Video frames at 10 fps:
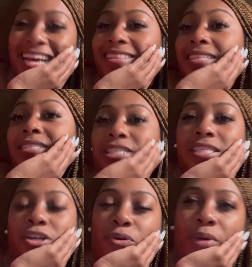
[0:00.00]
this
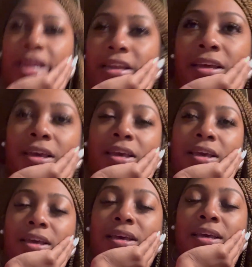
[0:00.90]
is a great
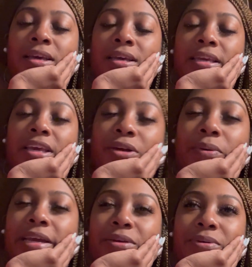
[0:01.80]

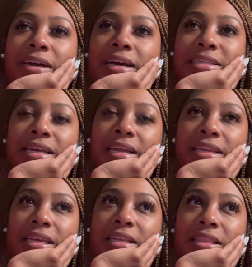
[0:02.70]
getaway, you guys. I
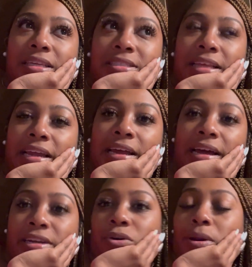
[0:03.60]
needed this. Like,
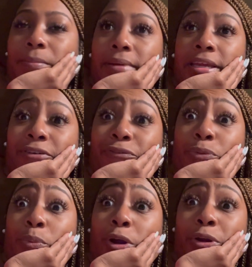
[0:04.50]
I know I'm here for
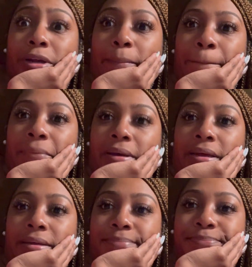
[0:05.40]
work, but